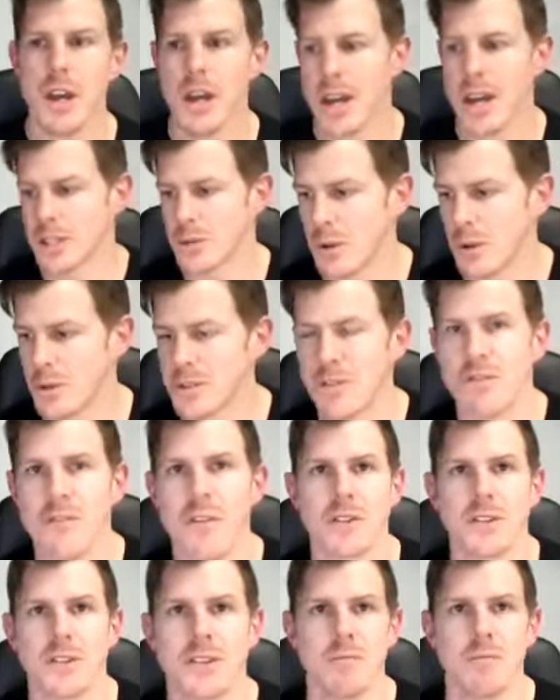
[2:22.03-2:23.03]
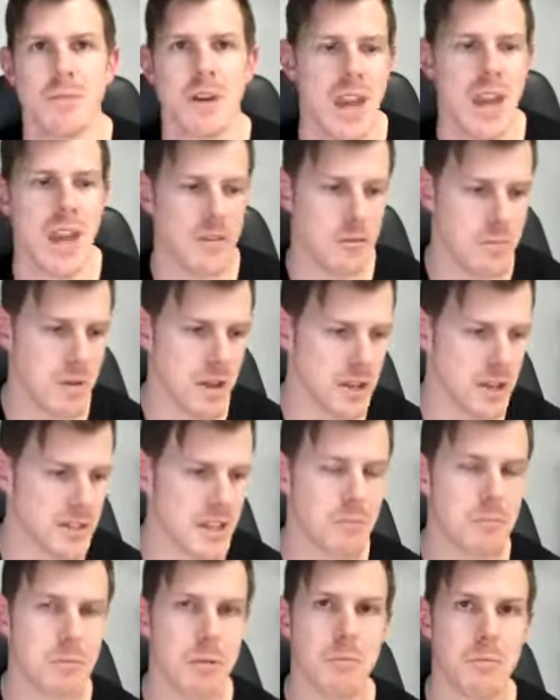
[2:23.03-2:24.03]
as well as invest in me, have a better
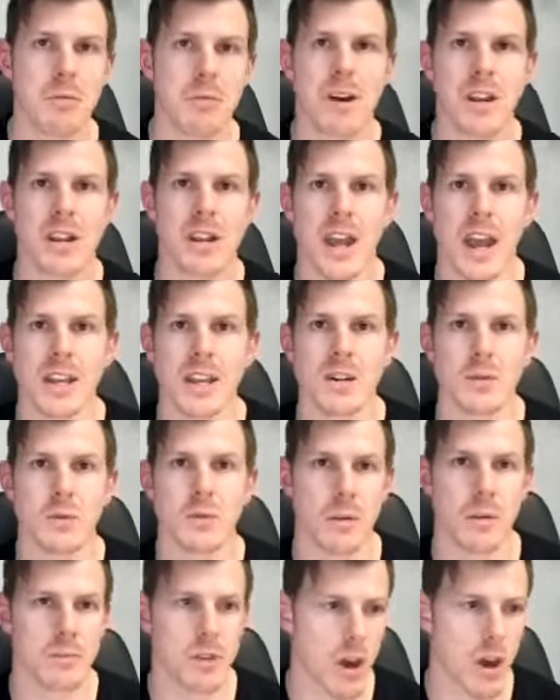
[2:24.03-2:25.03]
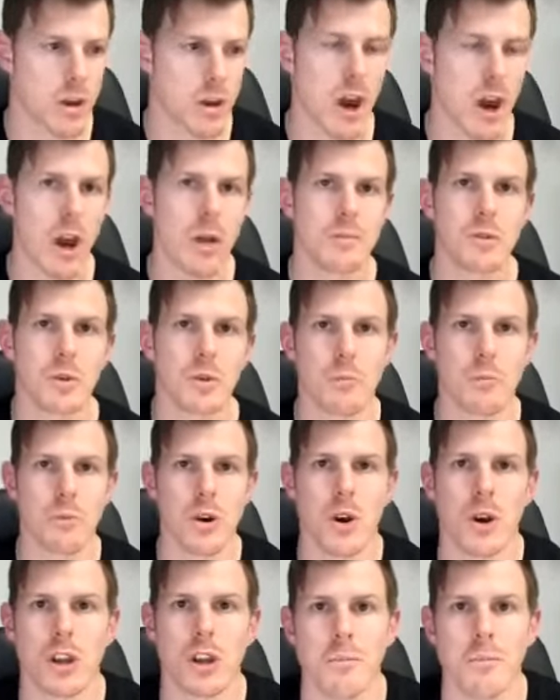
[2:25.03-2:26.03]
temperament, a better nature when I'm going home to a
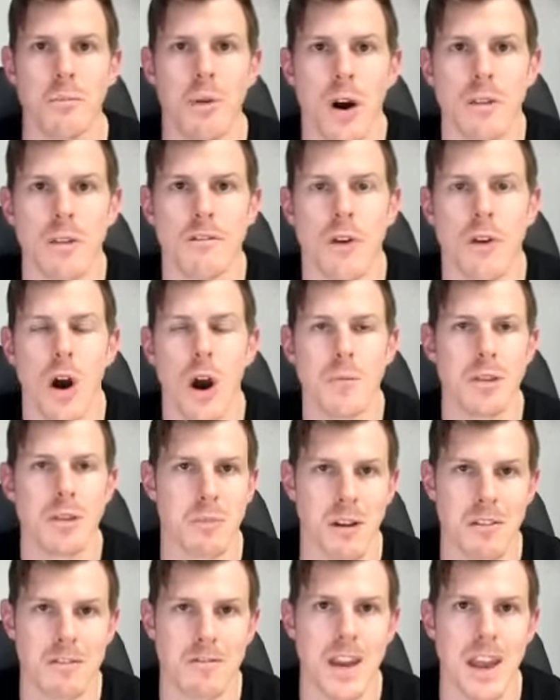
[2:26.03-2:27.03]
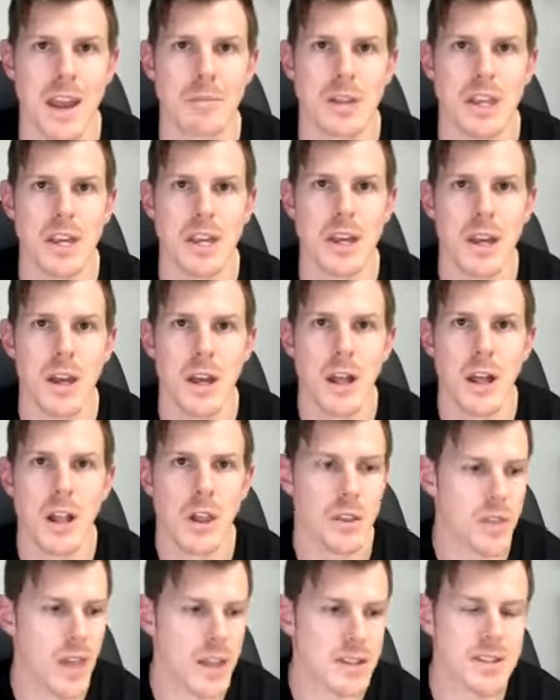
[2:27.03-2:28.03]
preoccupied environment in my family.
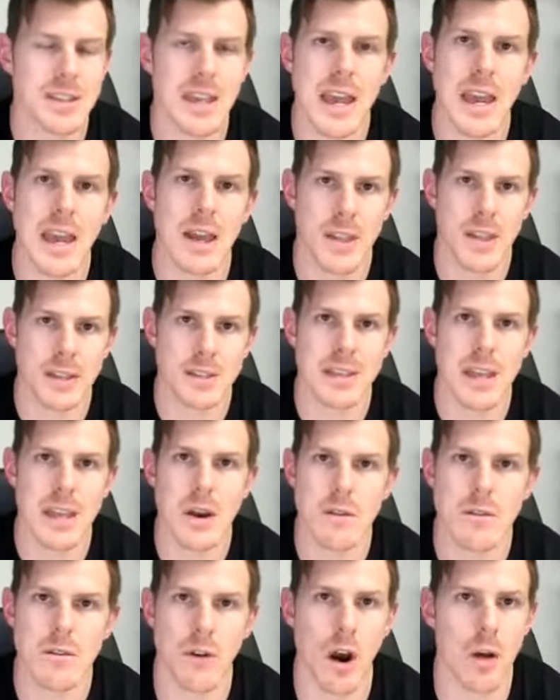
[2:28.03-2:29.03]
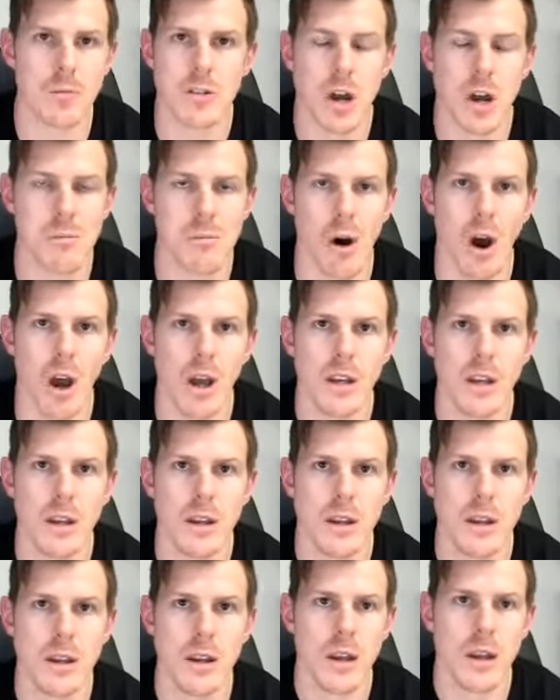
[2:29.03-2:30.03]
Like that's their that's their environment, not mine.
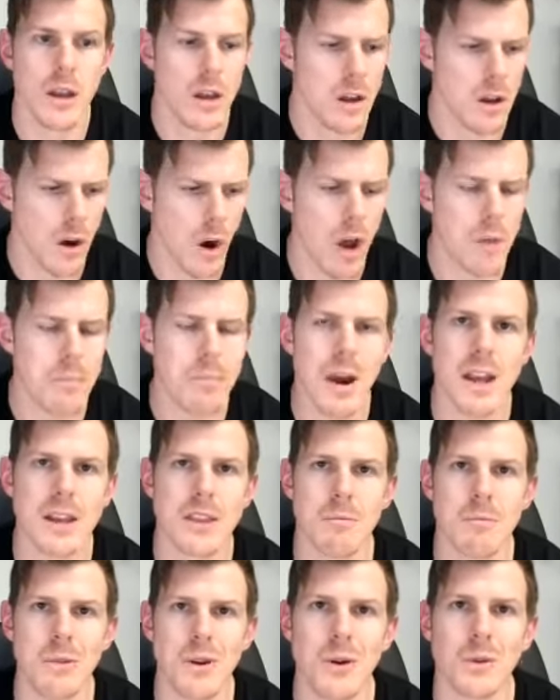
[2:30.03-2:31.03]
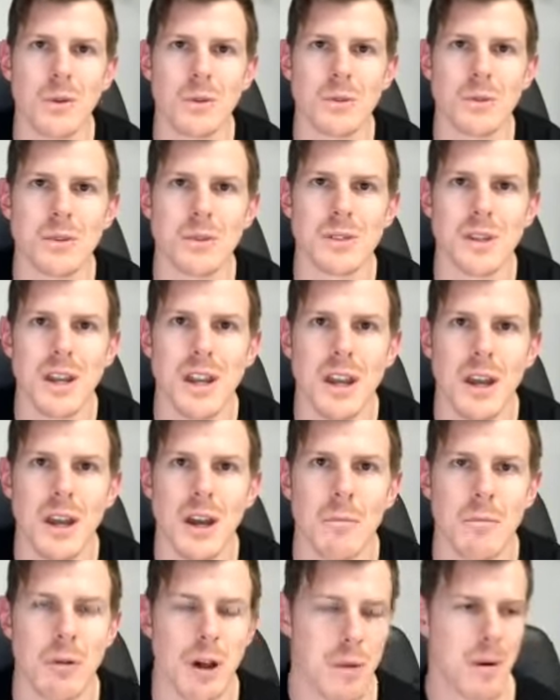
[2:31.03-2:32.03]
I pay the bills,
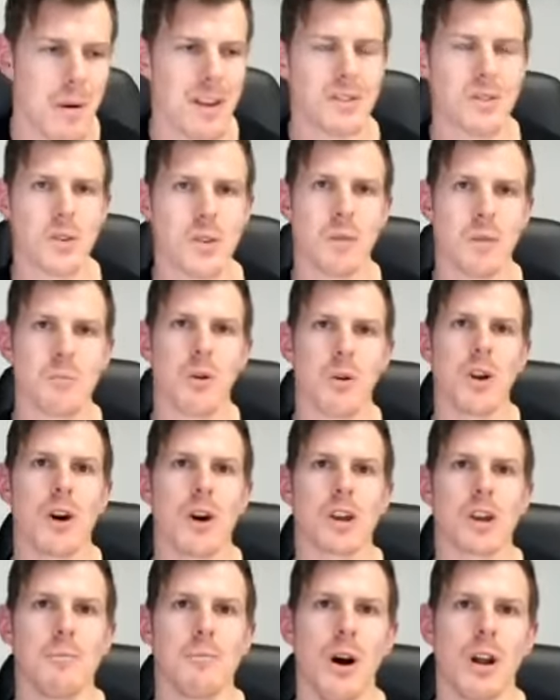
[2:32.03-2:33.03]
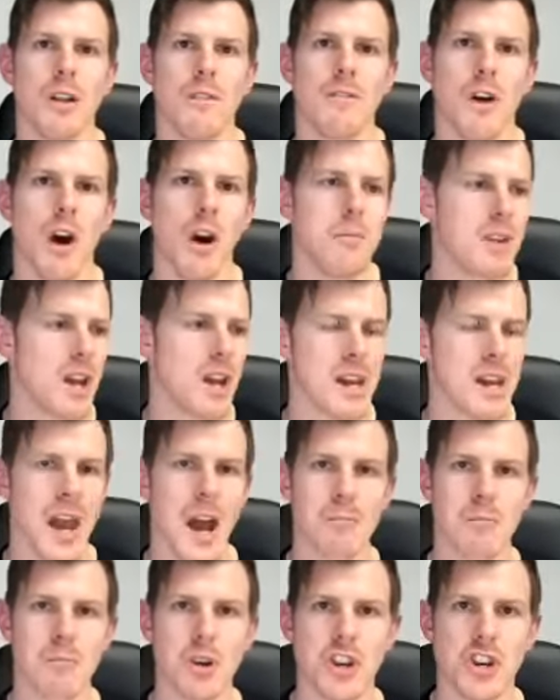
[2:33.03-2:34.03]
but I'm entering a preoccupied environment. I
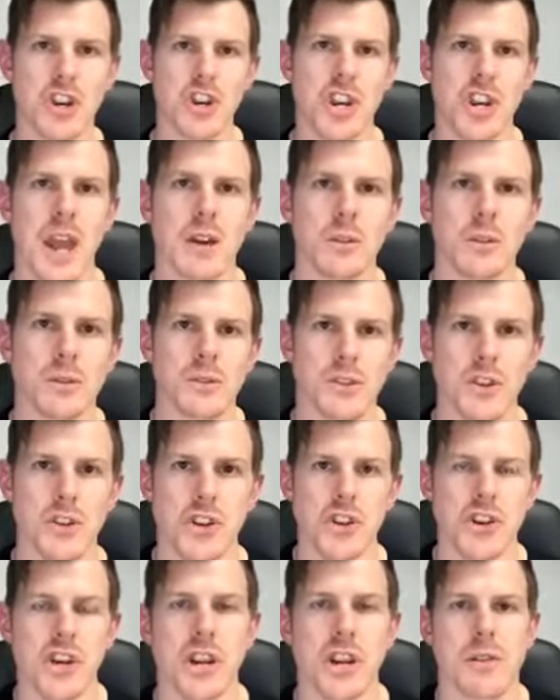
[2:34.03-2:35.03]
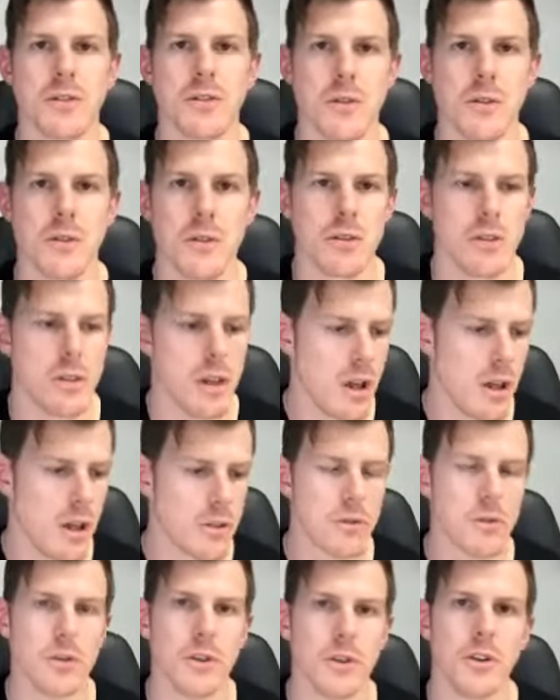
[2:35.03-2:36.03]
can't bring shackles and shit through the
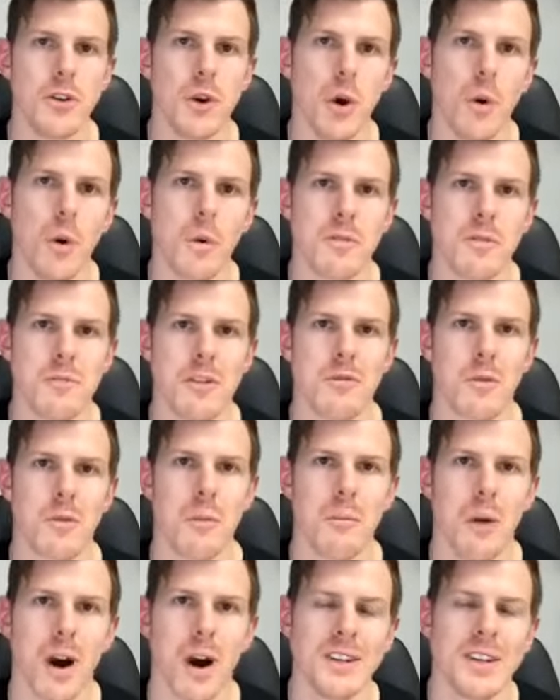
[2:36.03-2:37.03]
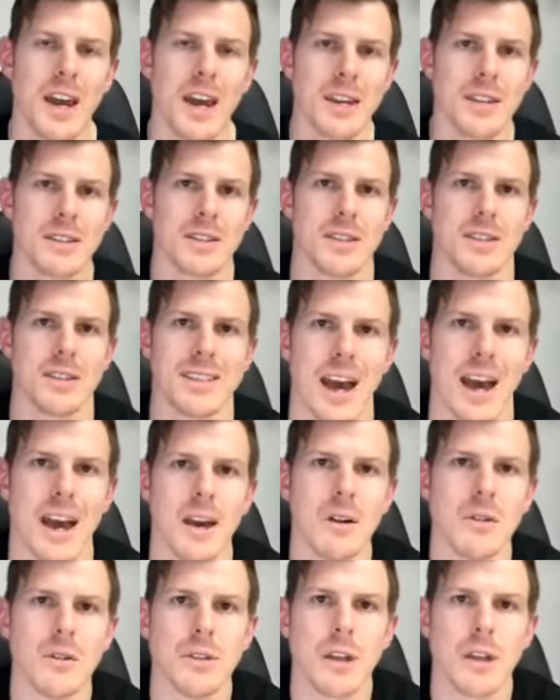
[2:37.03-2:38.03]
through the door with me of what my day is
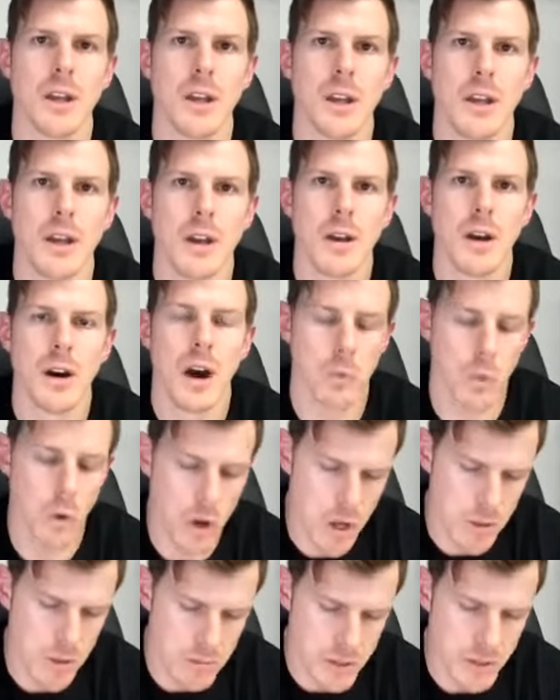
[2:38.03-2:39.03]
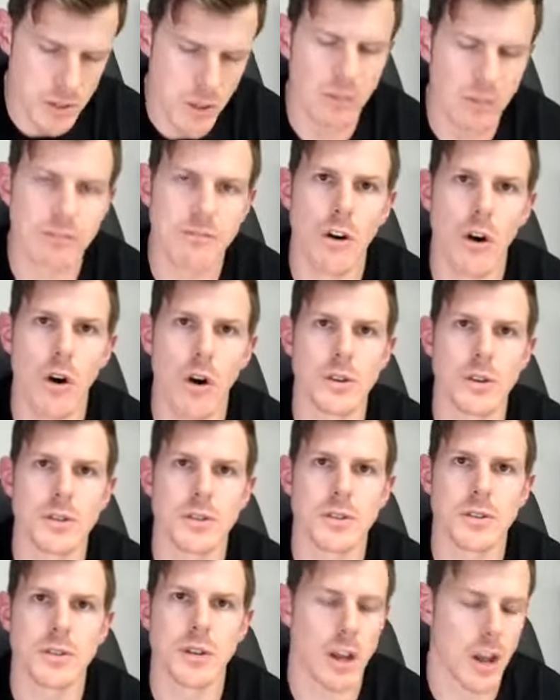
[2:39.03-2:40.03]
entailed. I work on myself
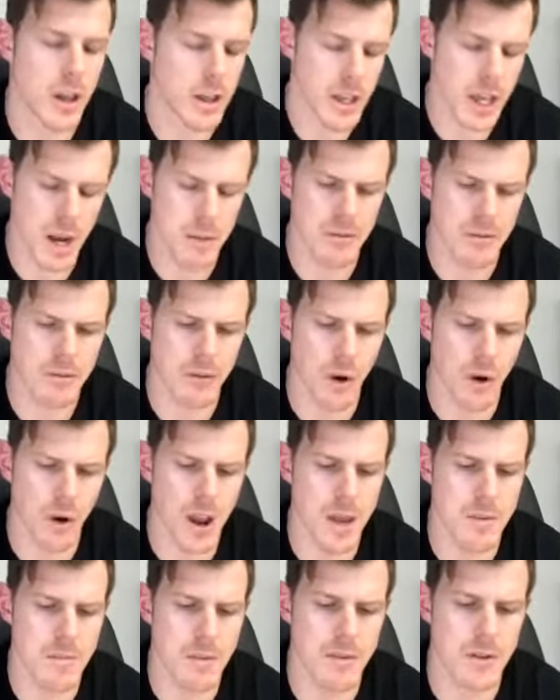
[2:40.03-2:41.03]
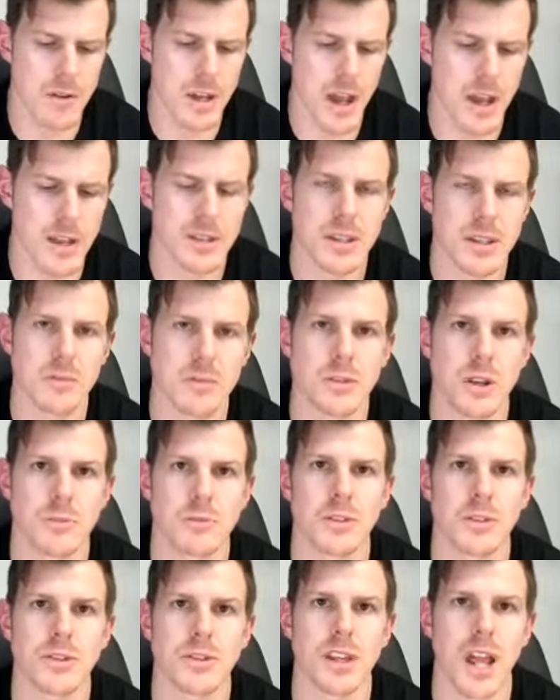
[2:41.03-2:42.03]
first. I don't get up at 4 a.m. every day, and sometimes I
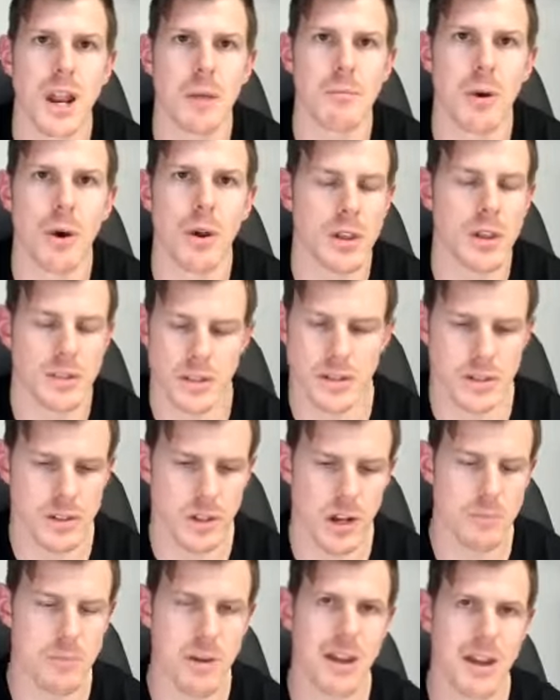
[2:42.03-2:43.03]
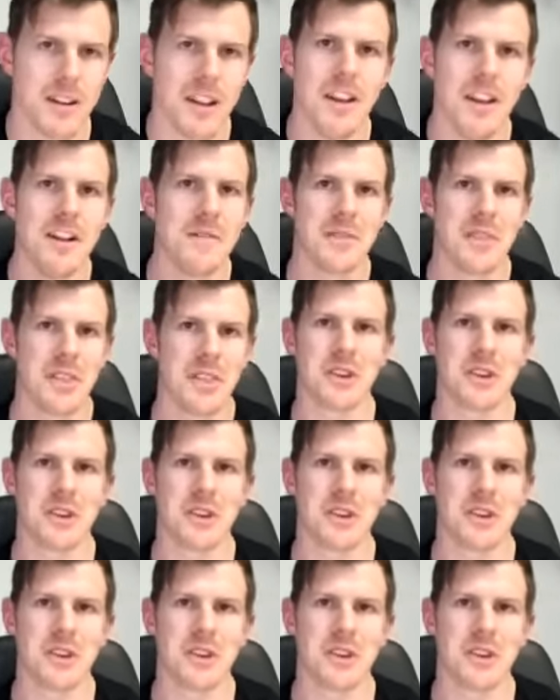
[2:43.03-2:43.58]
used to get up earlier. It's not about the